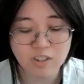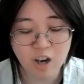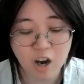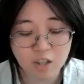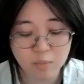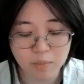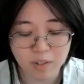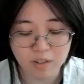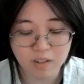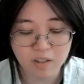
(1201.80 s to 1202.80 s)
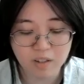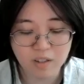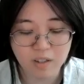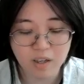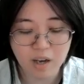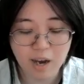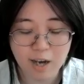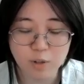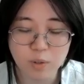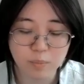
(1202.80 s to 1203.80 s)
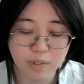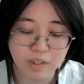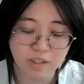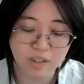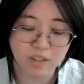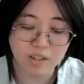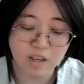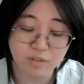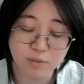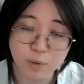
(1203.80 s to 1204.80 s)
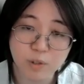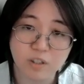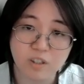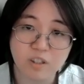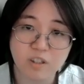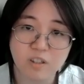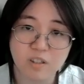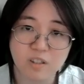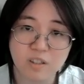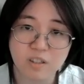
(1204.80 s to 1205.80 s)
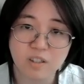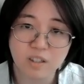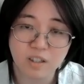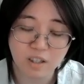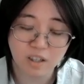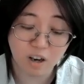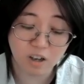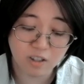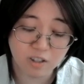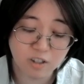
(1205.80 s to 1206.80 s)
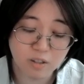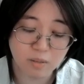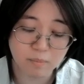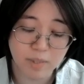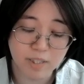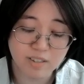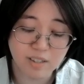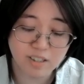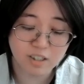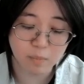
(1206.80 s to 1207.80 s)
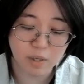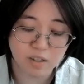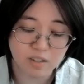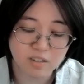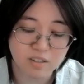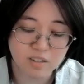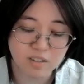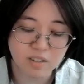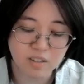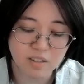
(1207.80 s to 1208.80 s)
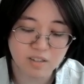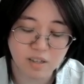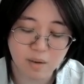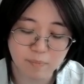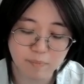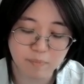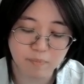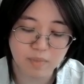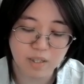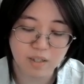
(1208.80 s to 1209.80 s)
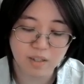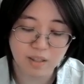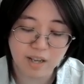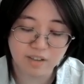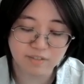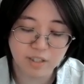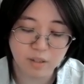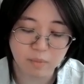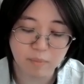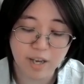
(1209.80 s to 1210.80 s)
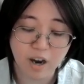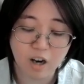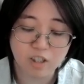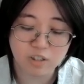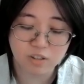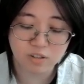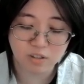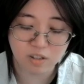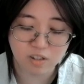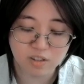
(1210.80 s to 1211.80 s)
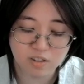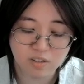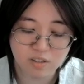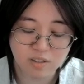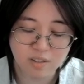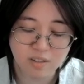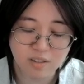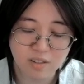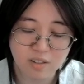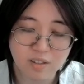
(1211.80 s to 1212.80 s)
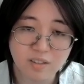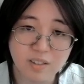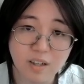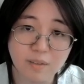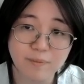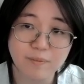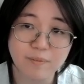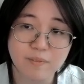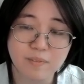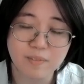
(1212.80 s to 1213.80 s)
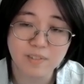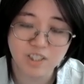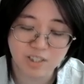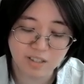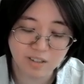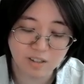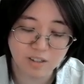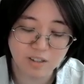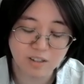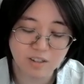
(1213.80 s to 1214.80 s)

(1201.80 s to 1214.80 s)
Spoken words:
taught me how to be a foreigner, garner my sunspots, some left by harsher stars, some gentler,